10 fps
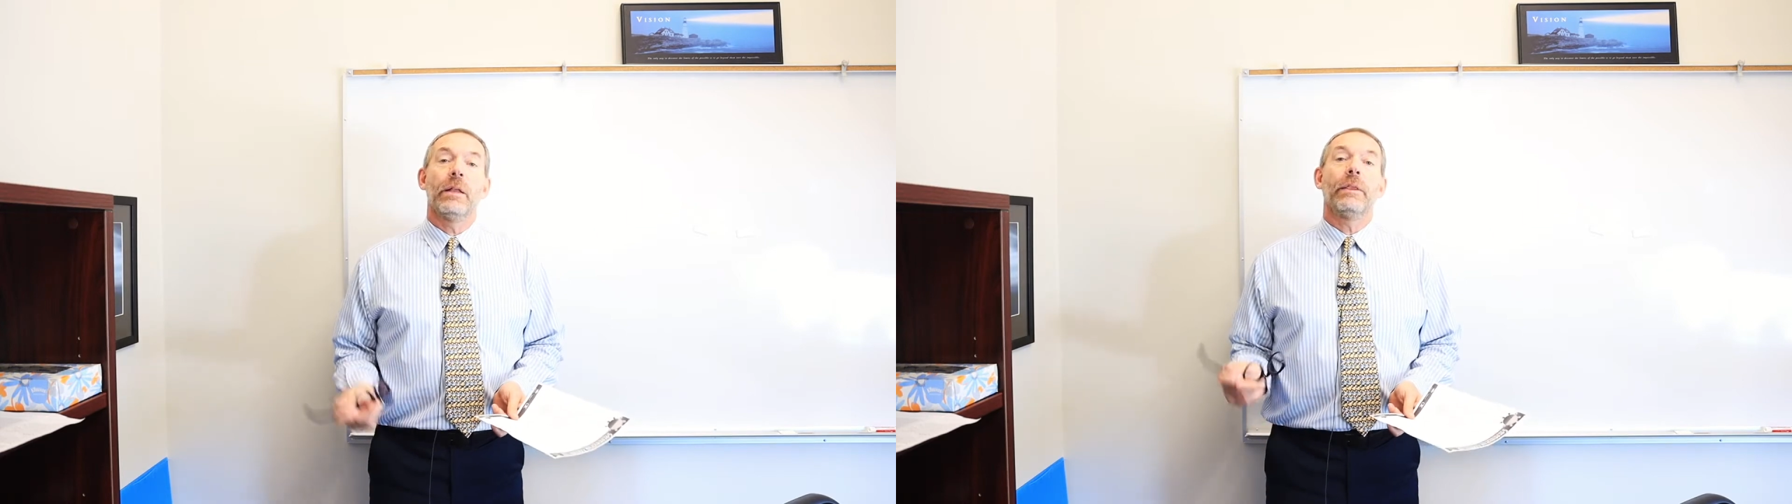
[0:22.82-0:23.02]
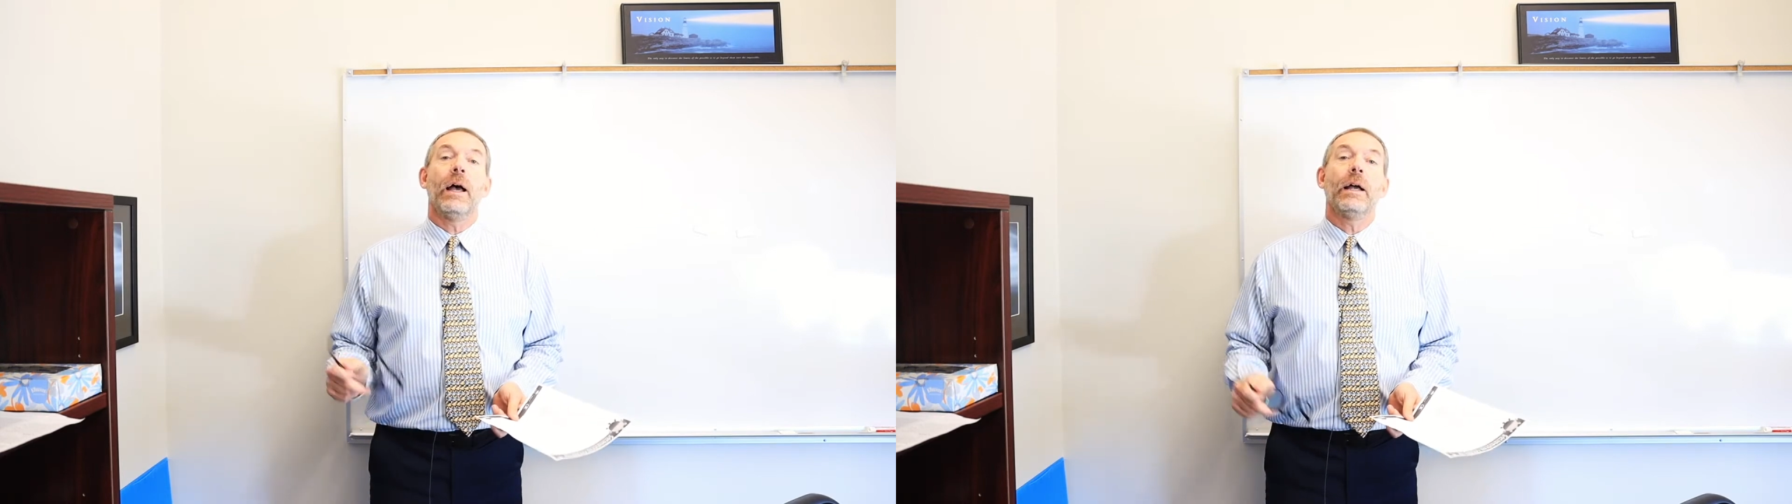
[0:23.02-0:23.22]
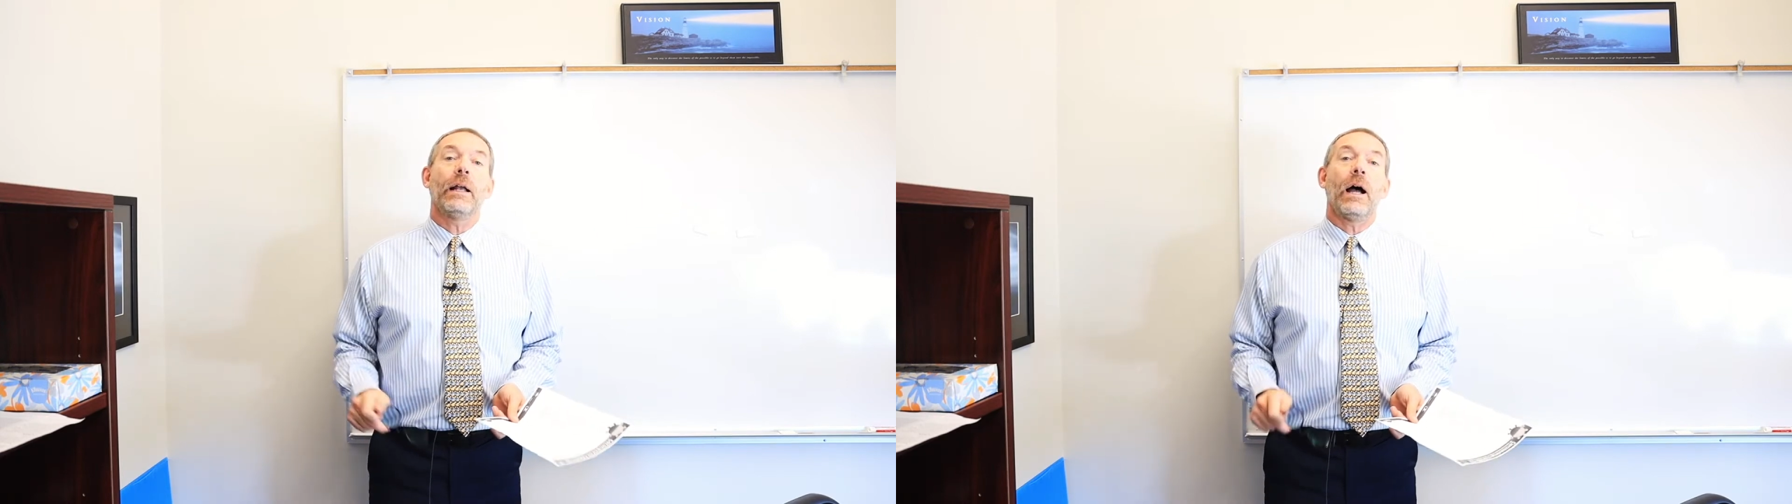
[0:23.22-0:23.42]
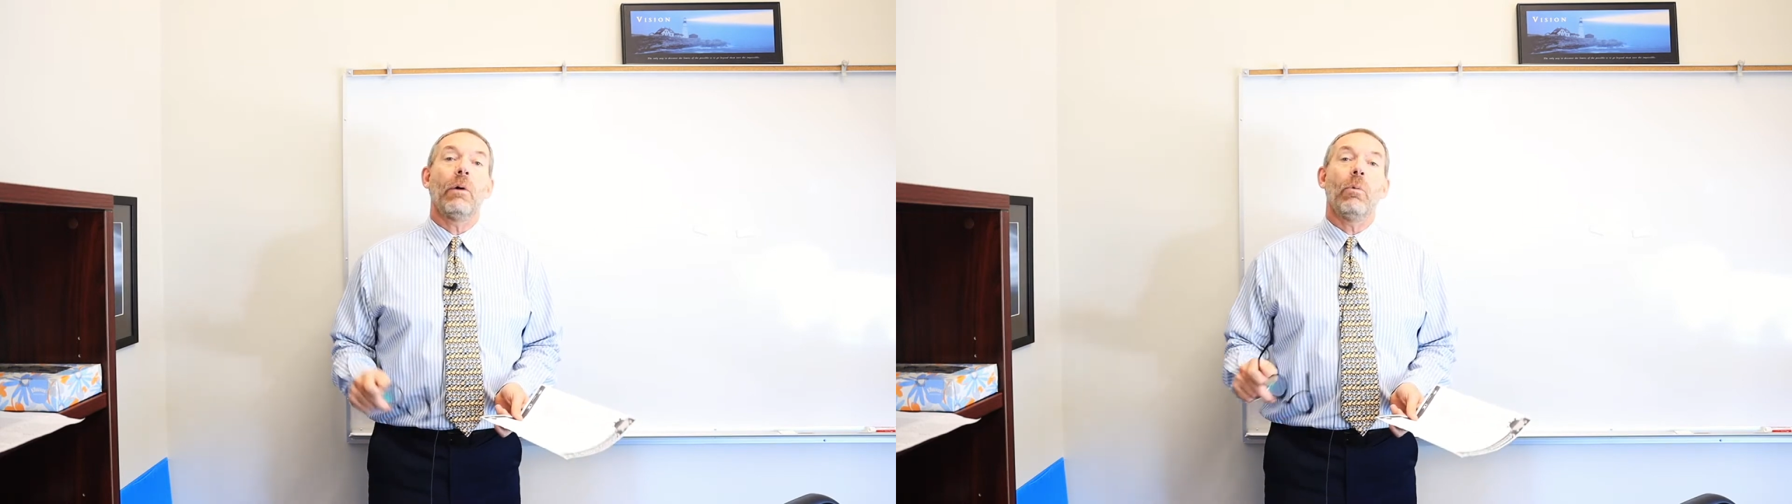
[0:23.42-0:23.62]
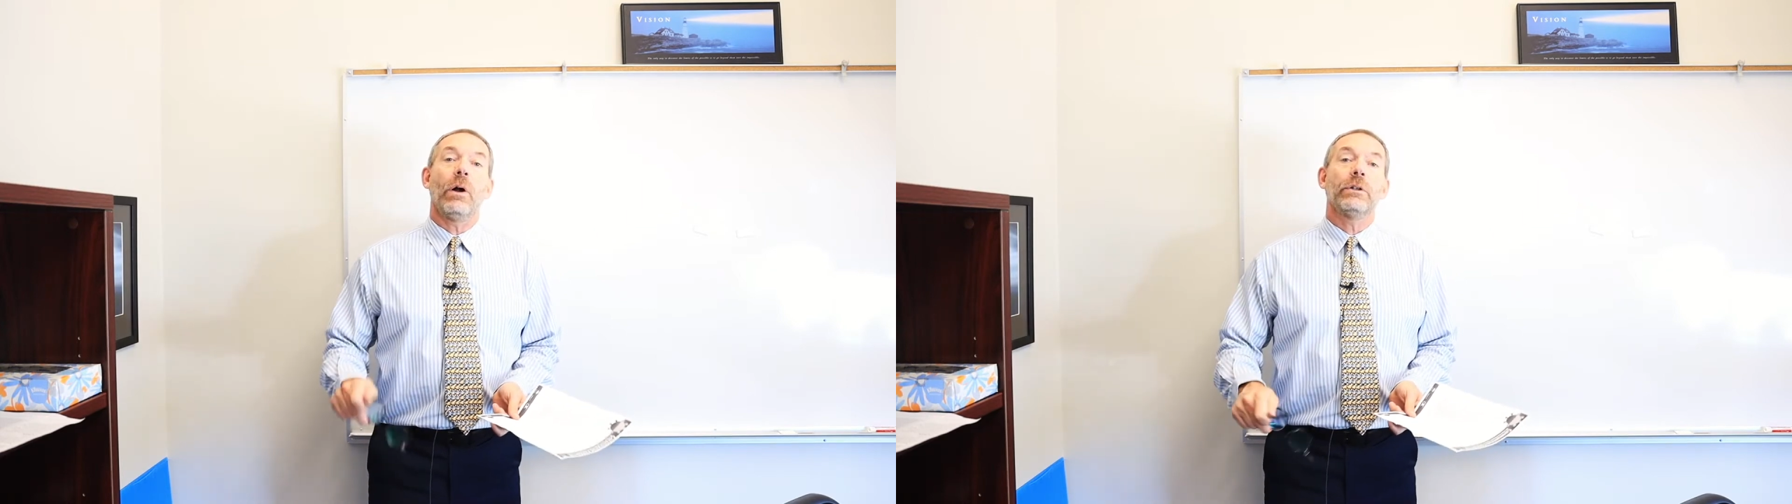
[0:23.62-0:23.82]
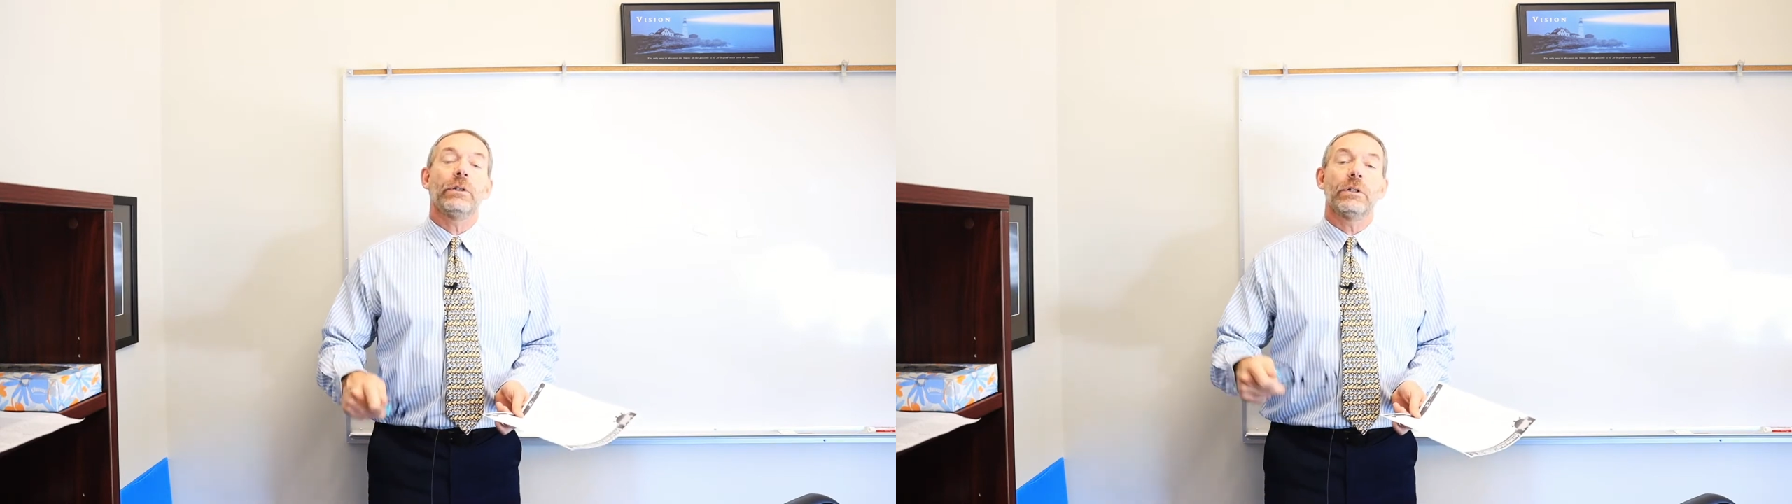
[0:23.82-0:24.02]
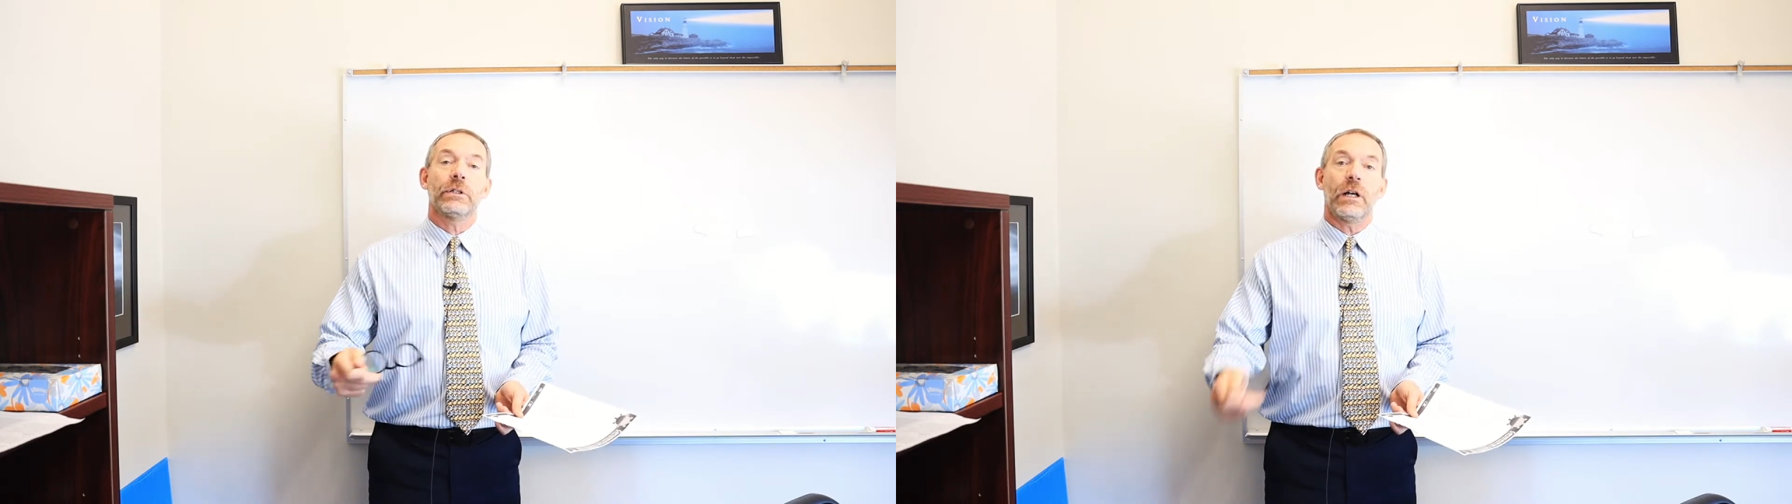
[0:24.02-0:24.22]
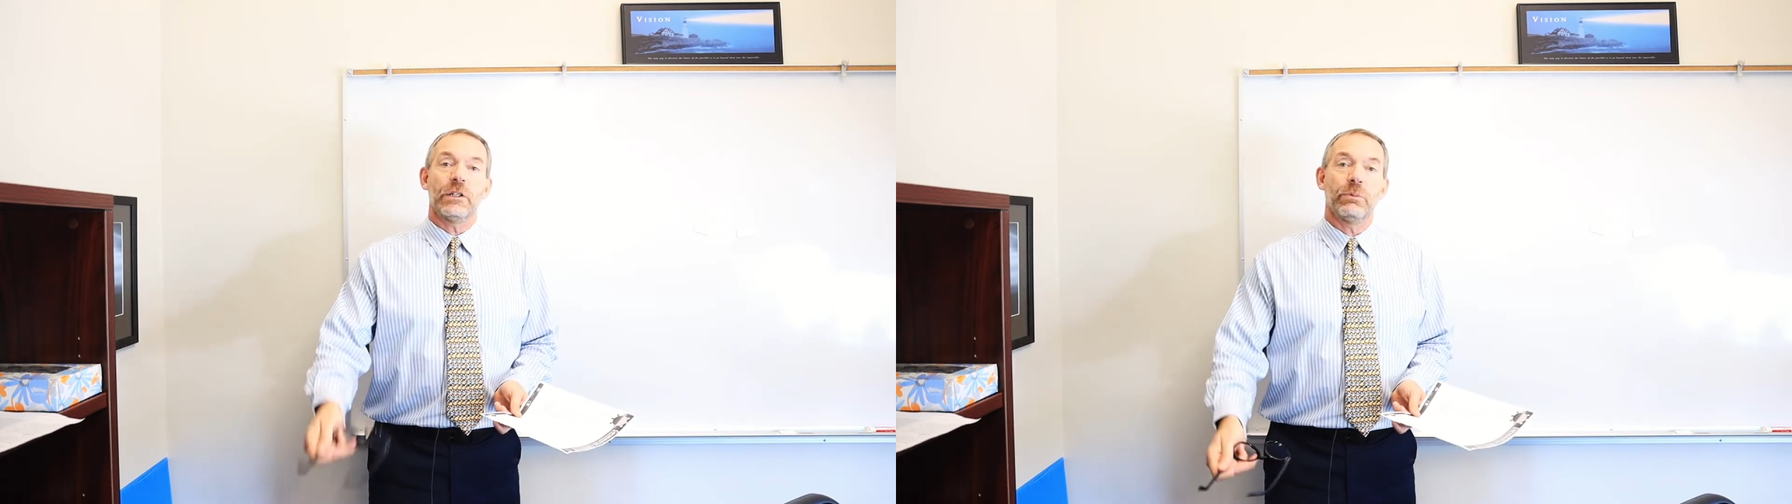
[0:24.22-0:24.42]
that I want to
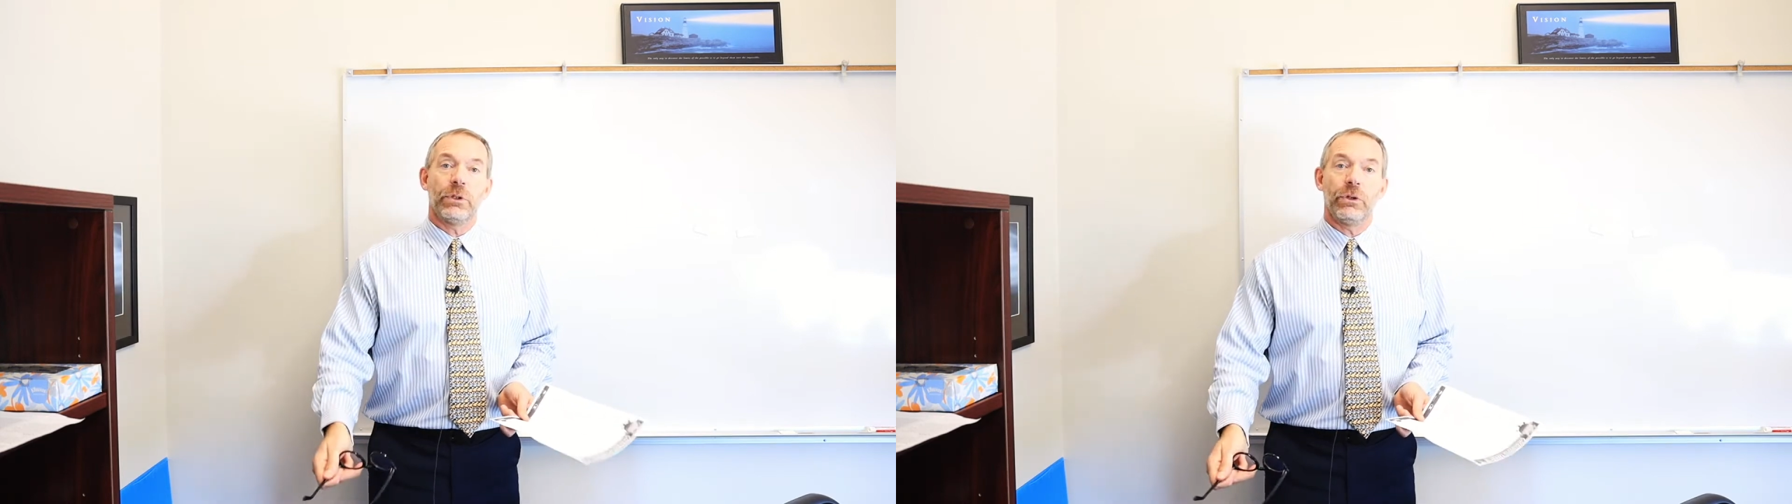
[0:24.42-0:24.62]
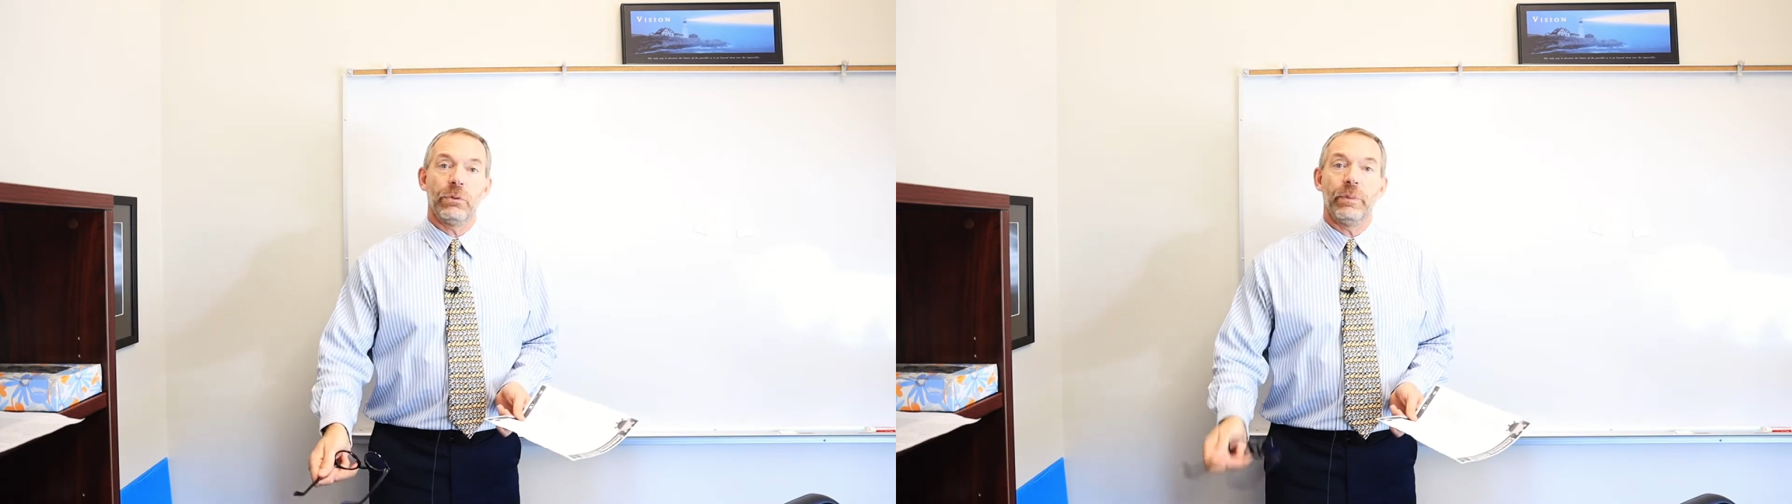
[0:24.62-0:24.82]
discuss with you